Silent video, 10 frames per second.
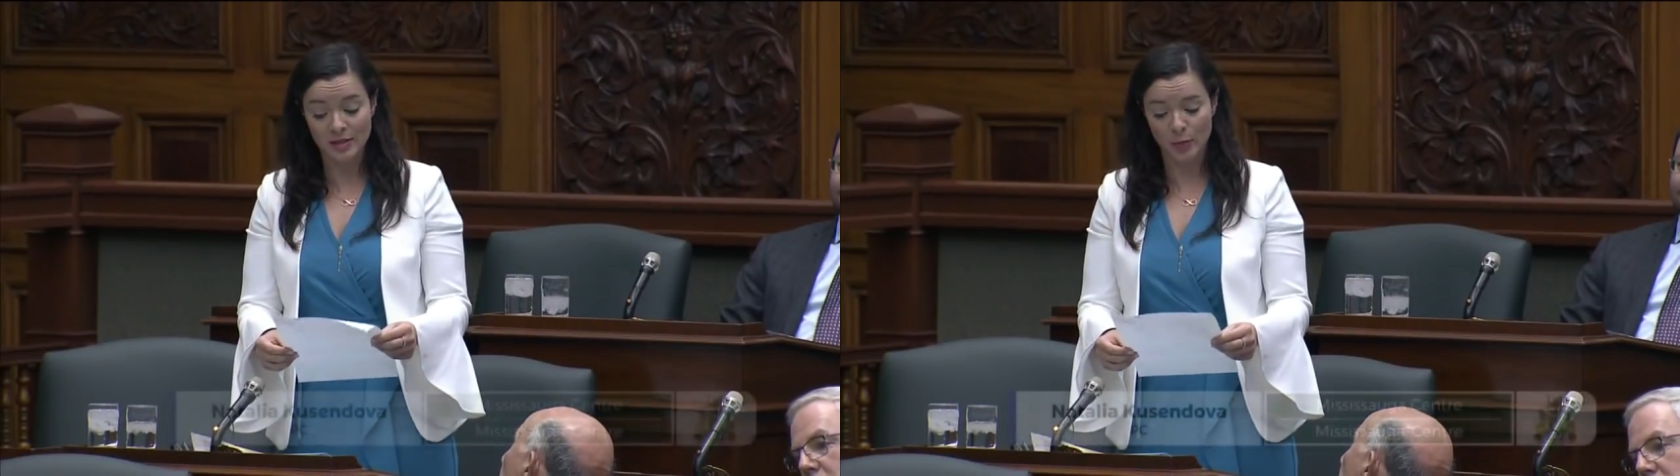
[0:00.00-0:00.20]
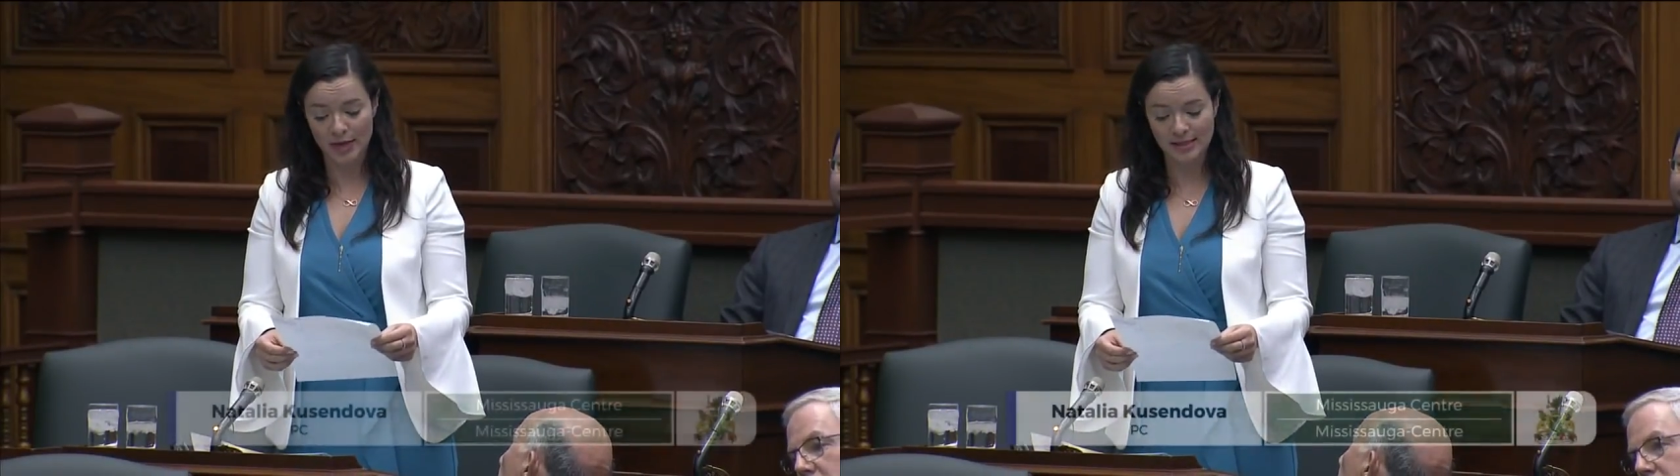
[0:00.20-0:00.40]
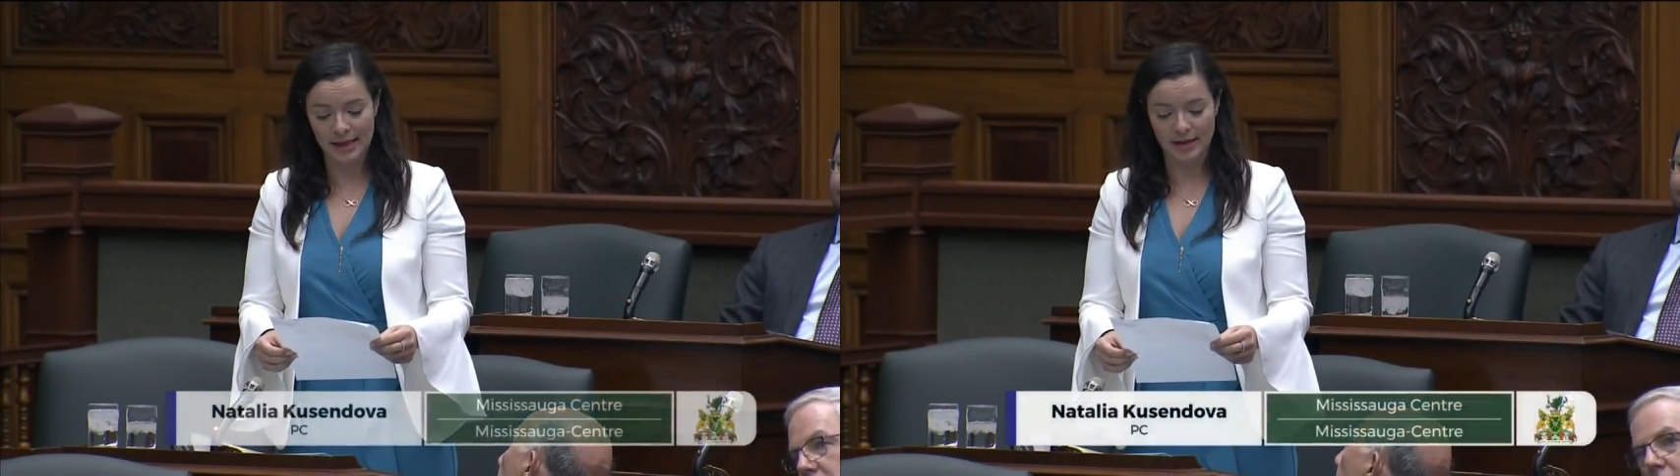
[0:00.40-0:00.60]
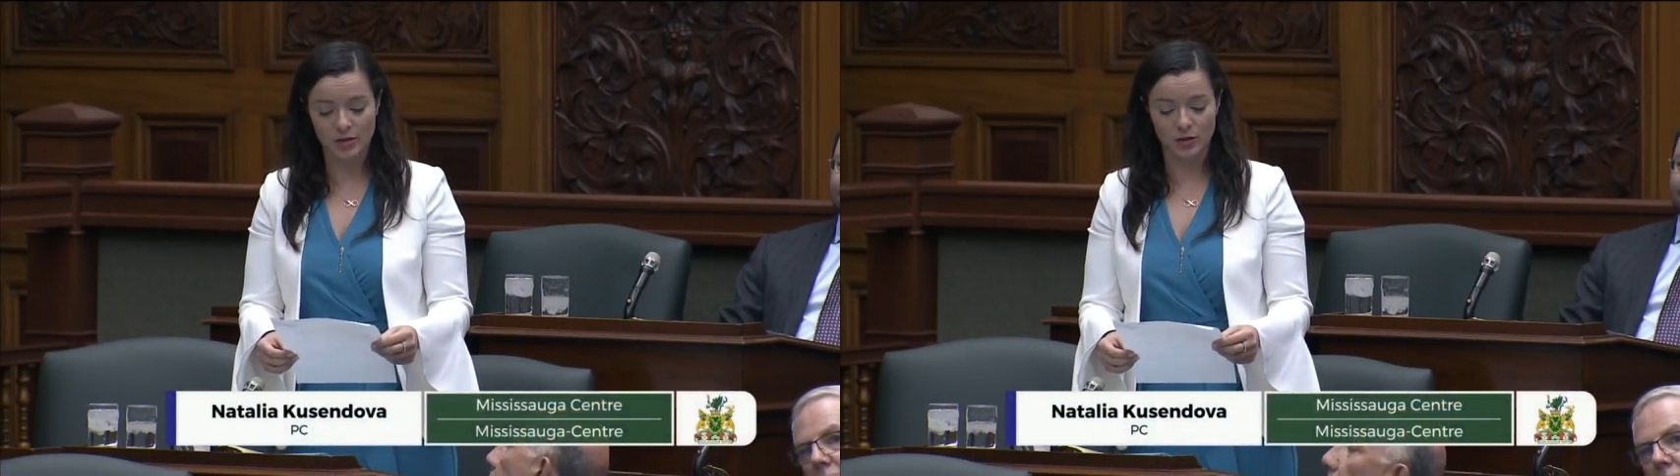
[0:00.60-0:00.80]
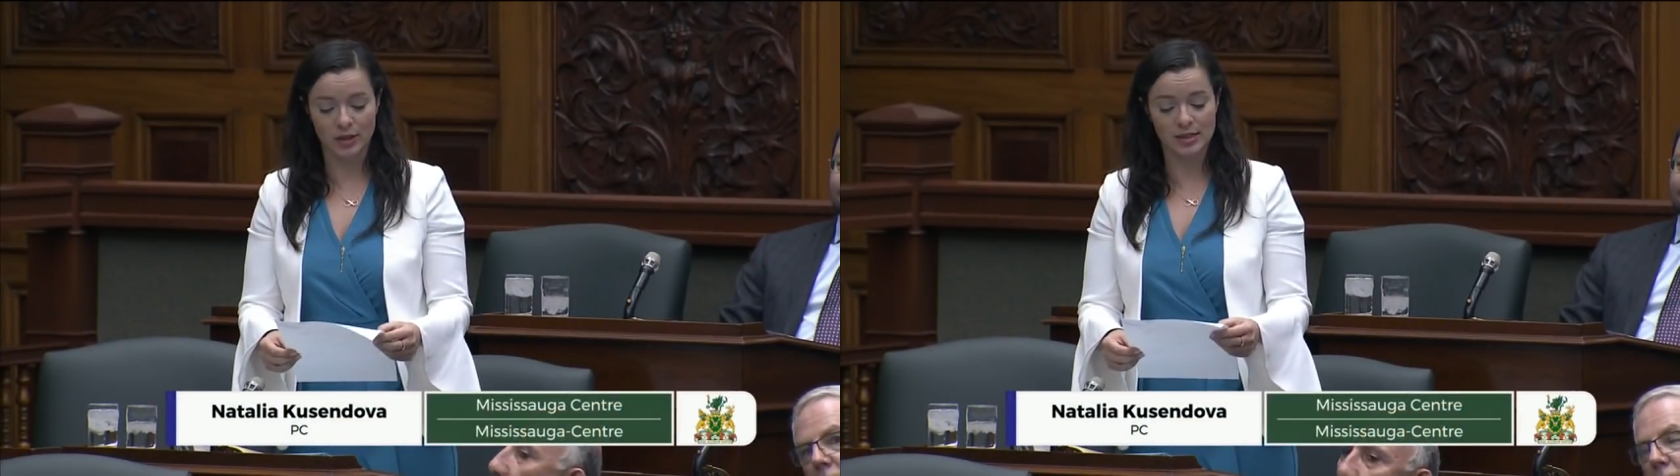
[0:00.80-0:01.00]
breast
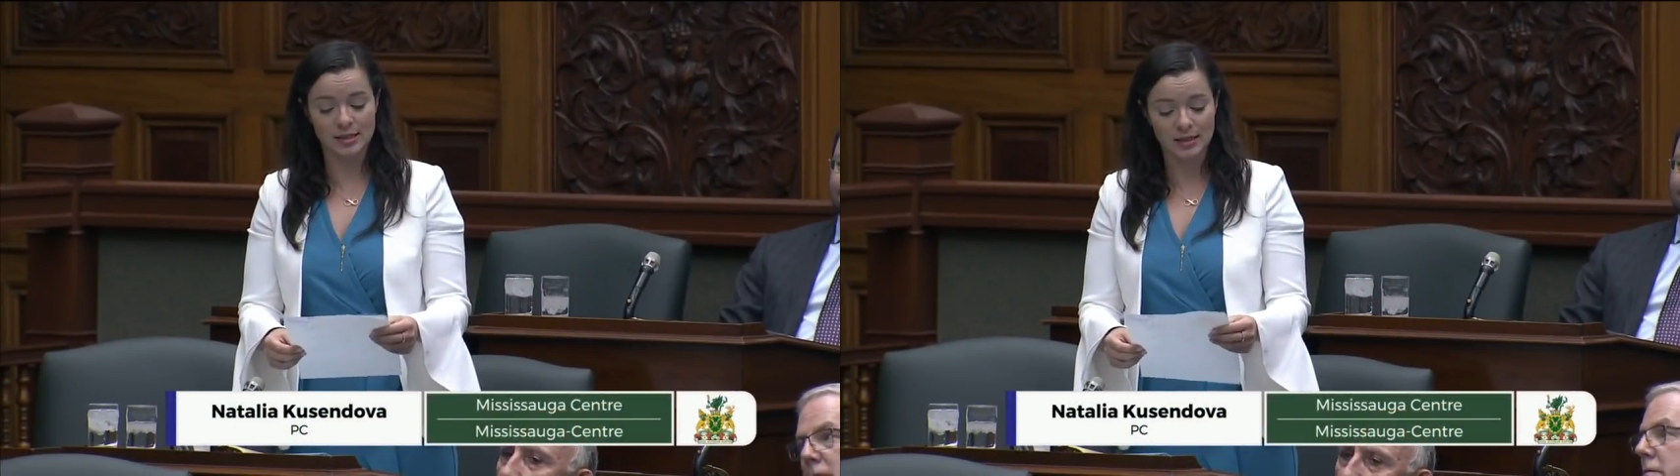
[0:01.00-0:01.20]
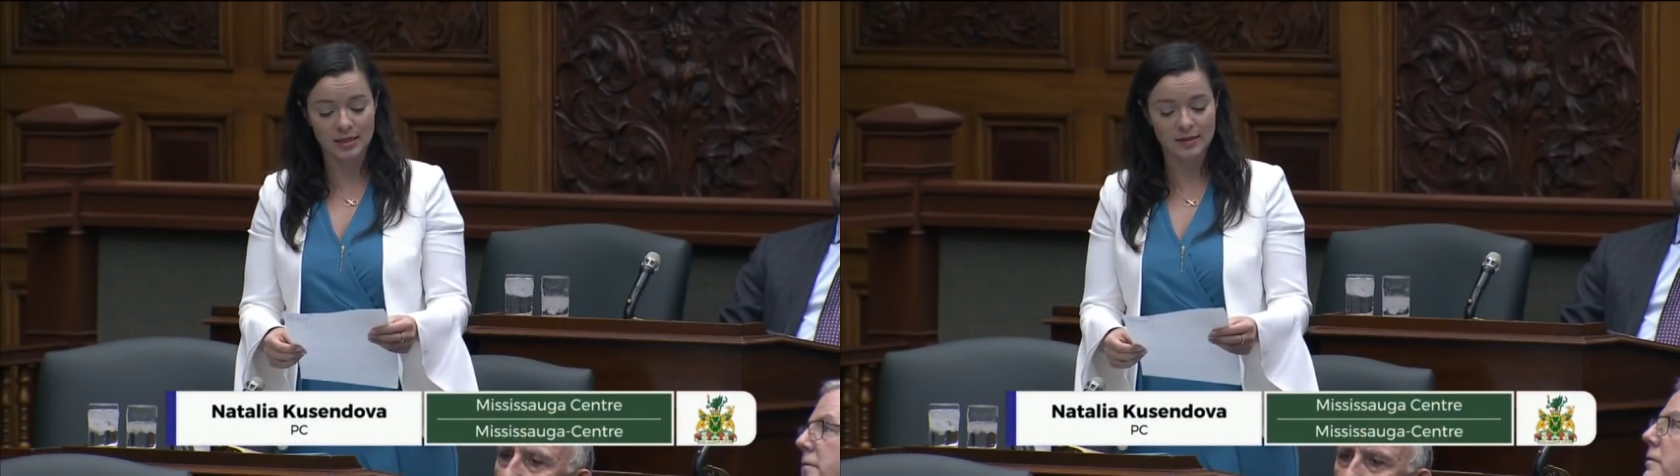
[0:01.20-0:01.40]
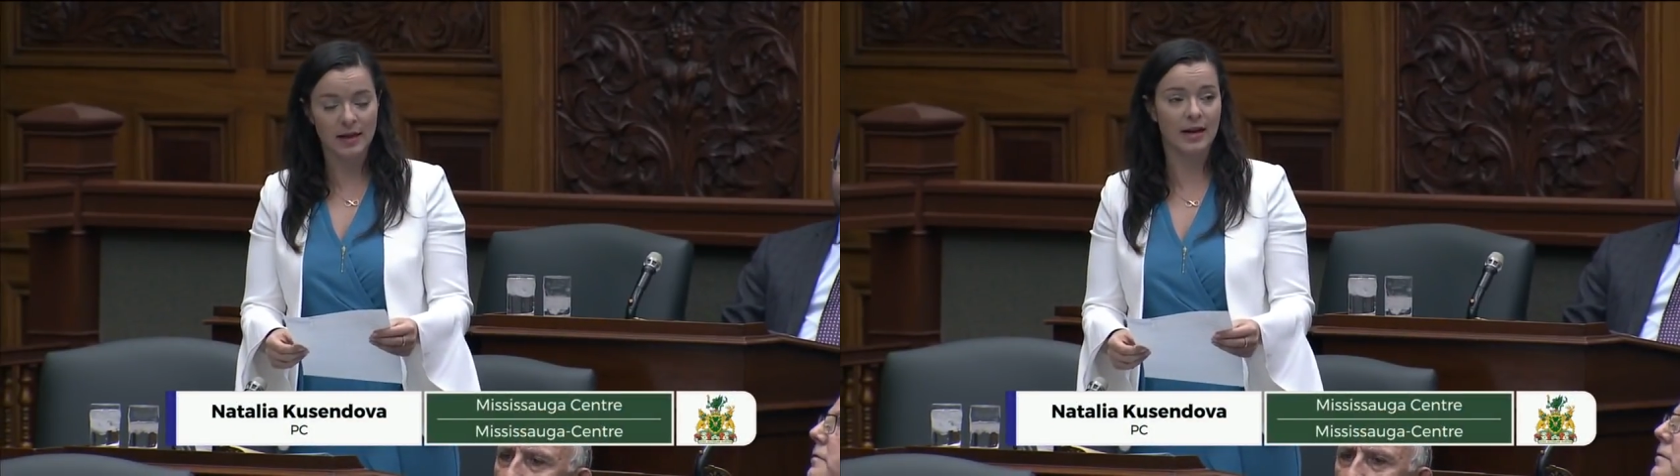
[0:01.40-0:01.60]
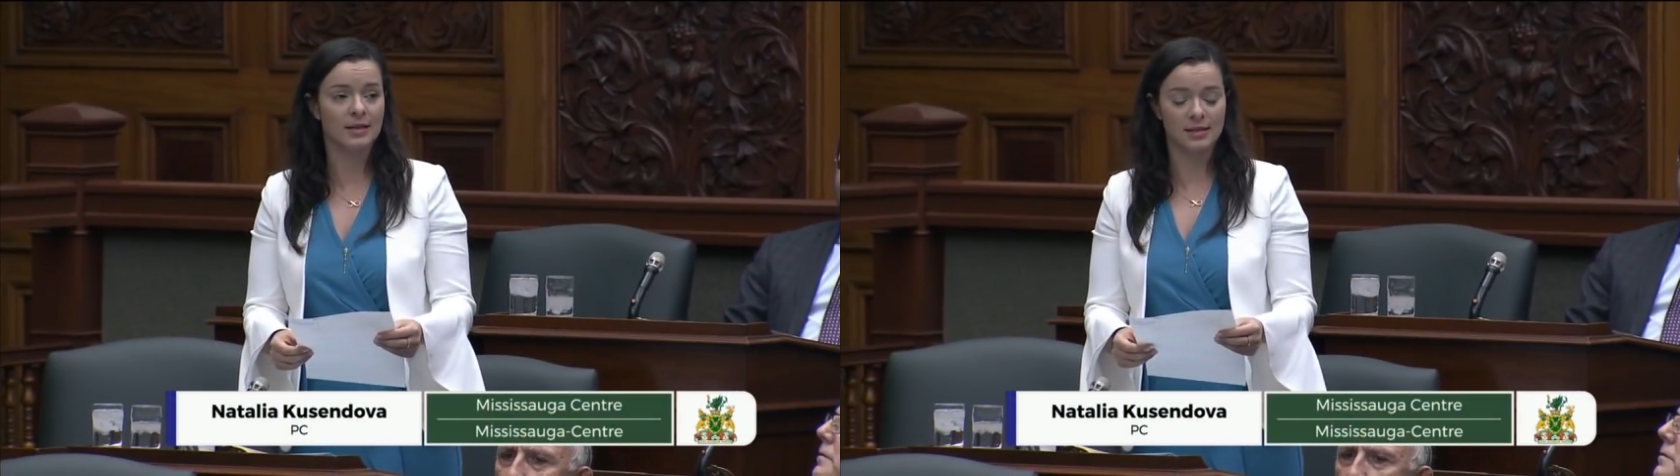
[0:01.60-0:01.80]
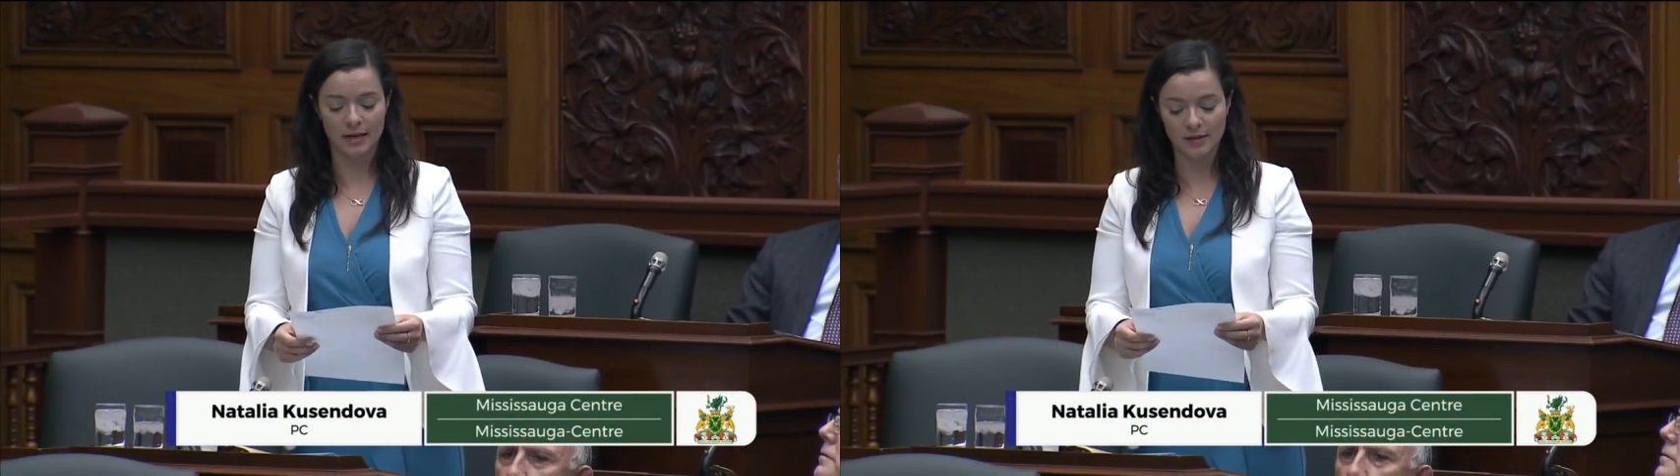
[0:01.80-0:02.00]
cancer, a disease that
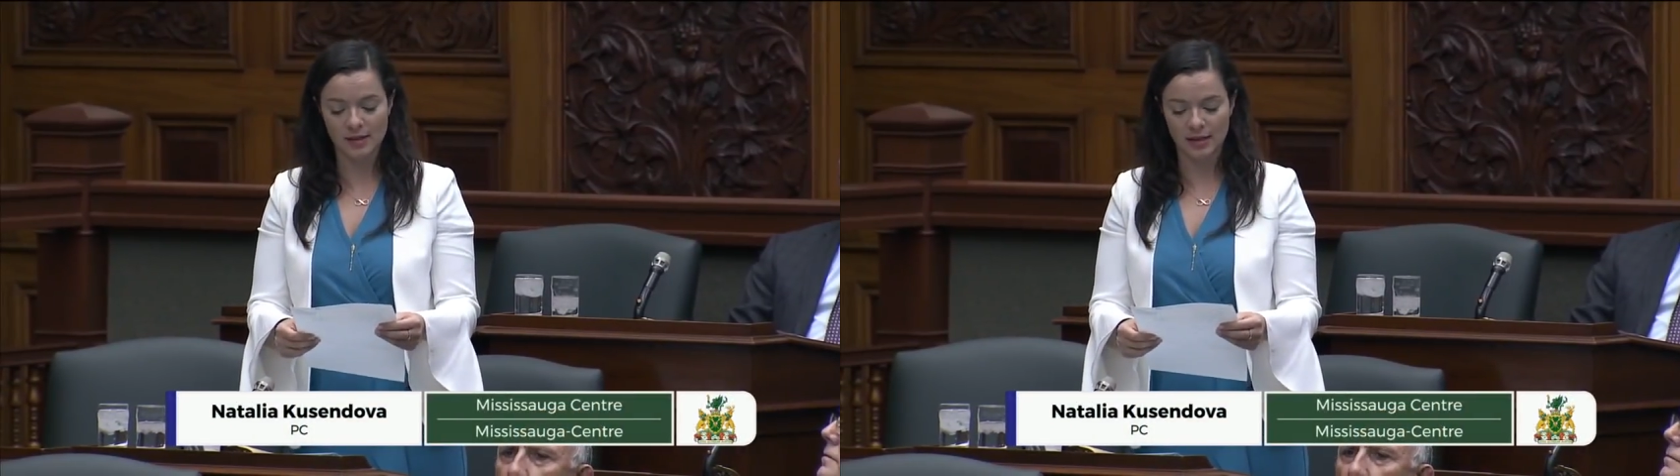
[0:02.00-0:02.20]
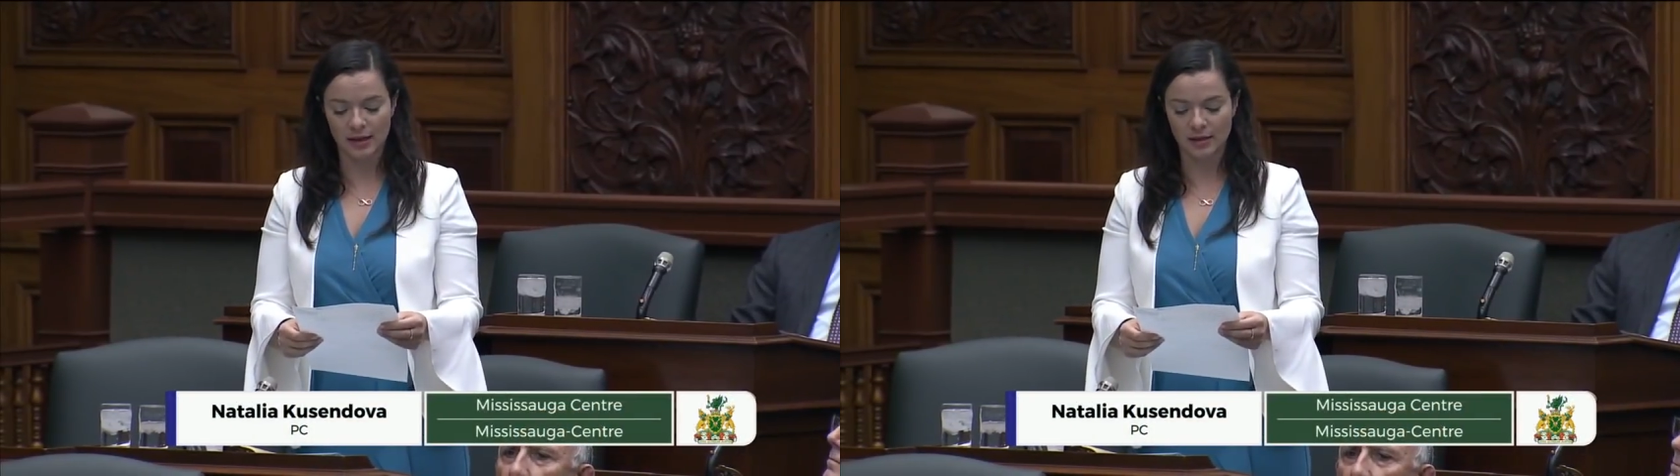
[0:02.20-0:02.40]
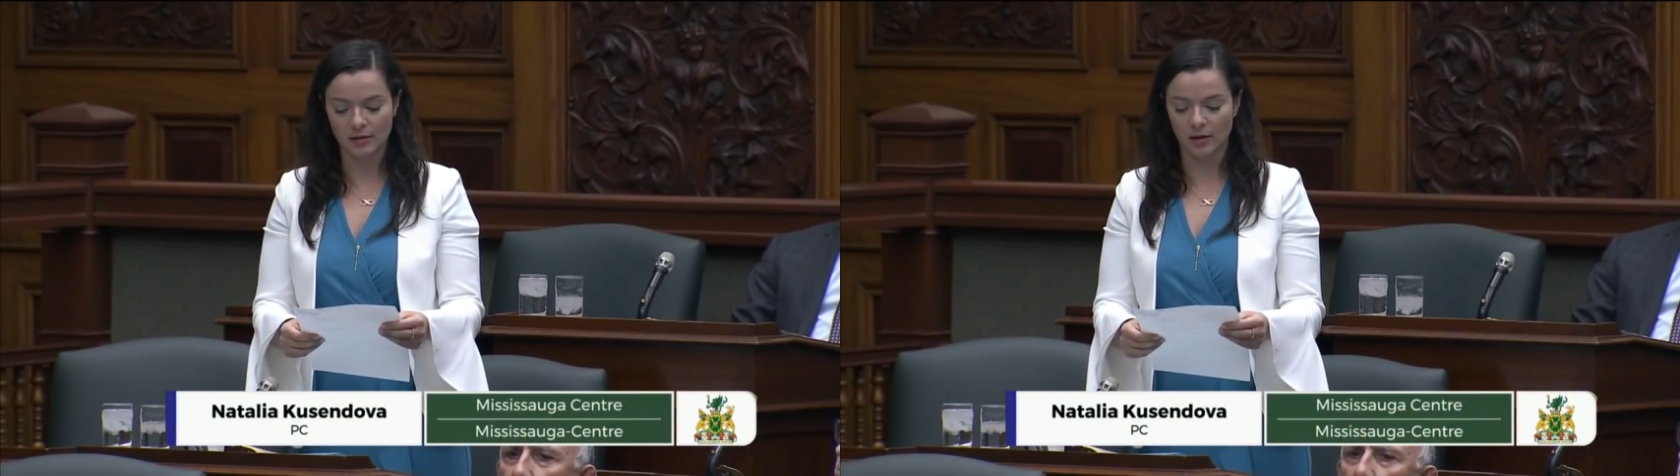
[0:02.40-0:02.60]
has devastated